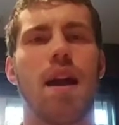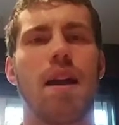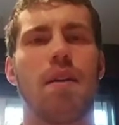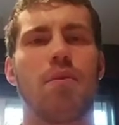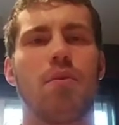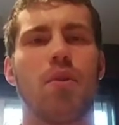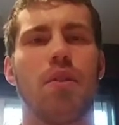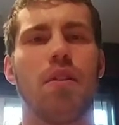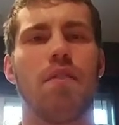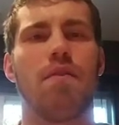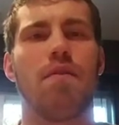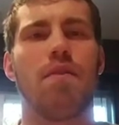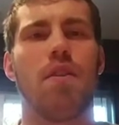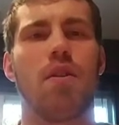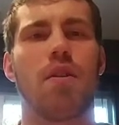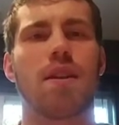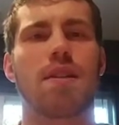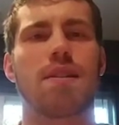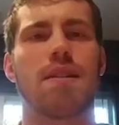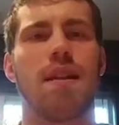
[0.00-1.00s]
I really
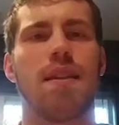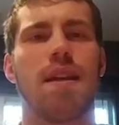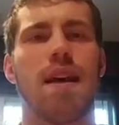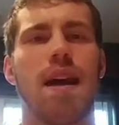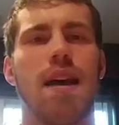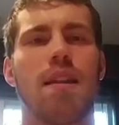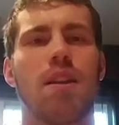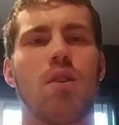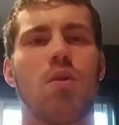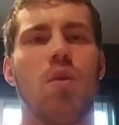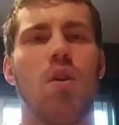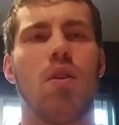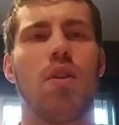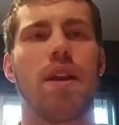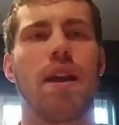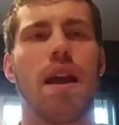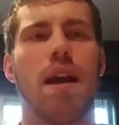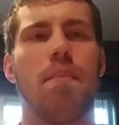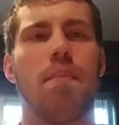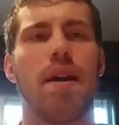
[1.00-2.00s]
focused on that, and the
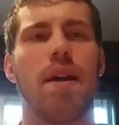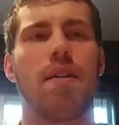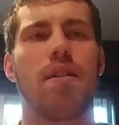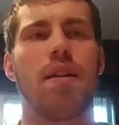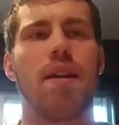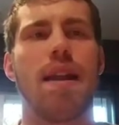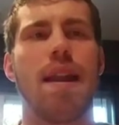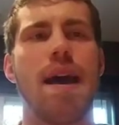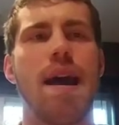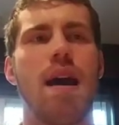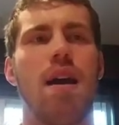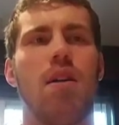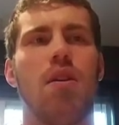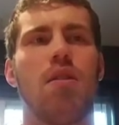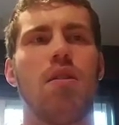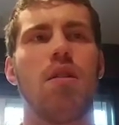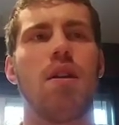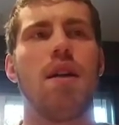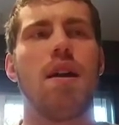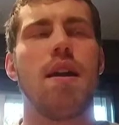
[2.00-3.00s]
quality got better. And
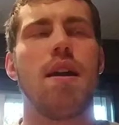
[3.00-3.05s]
now